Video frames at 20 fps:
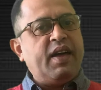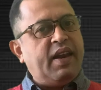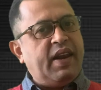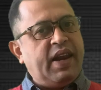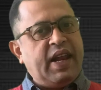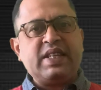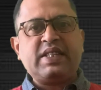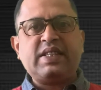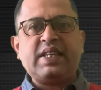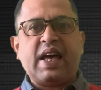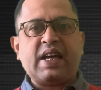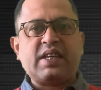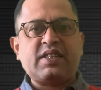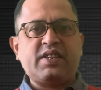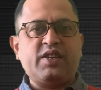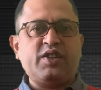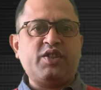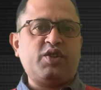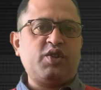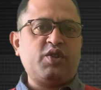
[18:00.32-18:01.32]
Less
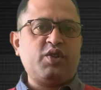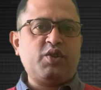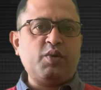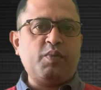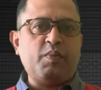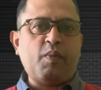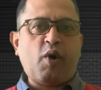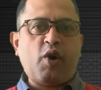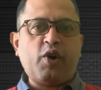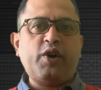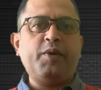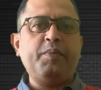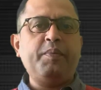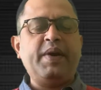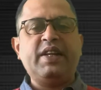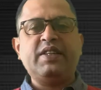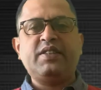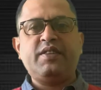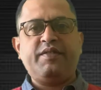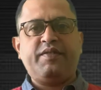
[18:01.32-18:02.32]
access to modern
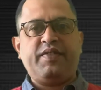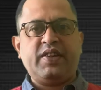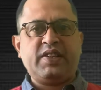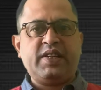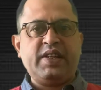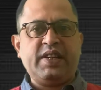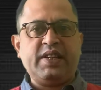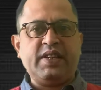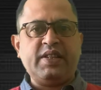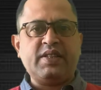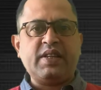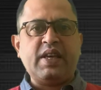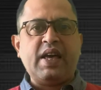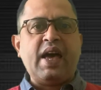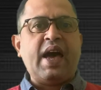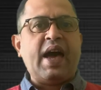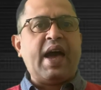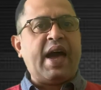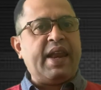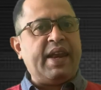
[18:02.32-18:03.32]
medicine facilities
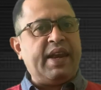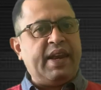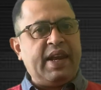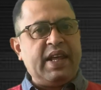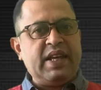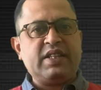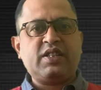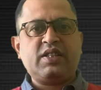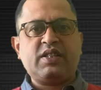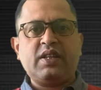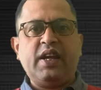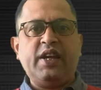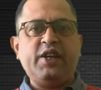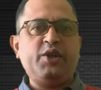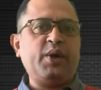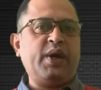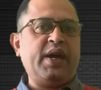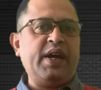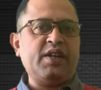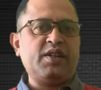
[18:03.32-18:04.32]
and less
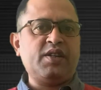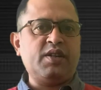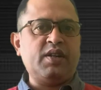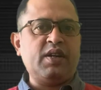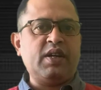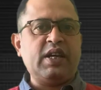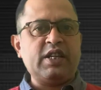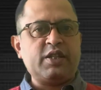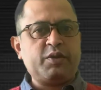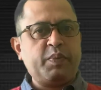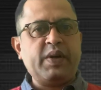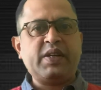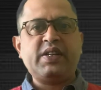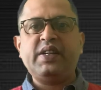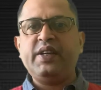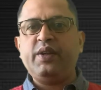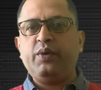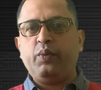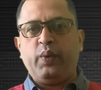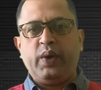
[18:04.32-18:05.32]
education,
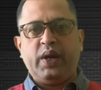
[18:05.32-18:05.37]
especially in